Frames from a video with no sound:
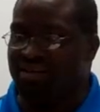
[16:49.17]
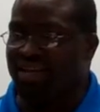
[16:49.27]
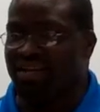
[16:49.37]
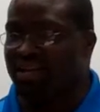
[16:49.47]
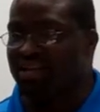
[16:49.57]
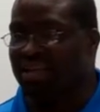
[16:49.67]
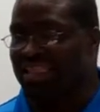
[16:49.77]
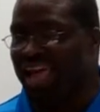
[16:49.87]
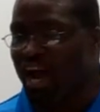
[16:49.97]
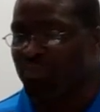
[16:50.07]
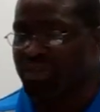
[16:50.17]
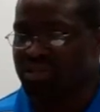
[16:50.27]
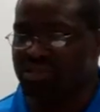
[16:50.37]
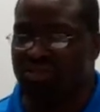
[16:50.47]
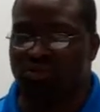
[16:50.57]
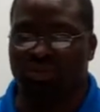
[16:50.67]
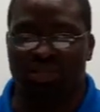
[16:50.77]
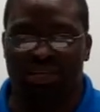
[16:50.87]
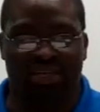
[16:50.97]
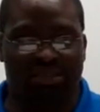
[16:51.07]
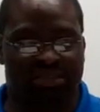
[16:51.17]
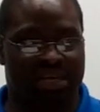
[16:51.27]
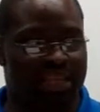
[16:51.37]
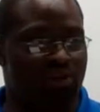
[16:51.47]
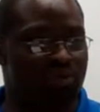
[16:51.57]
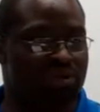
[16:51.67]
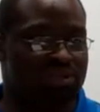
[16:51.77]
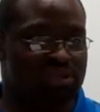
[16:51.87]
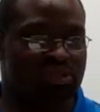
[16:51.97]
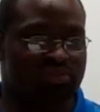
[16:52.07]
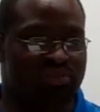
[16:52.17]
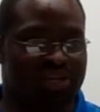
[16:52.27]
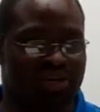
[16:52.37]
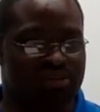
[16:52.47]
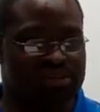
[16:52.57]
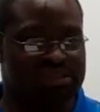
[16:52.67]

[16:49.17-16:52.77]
that doesn't allow me to do the things that I want to do because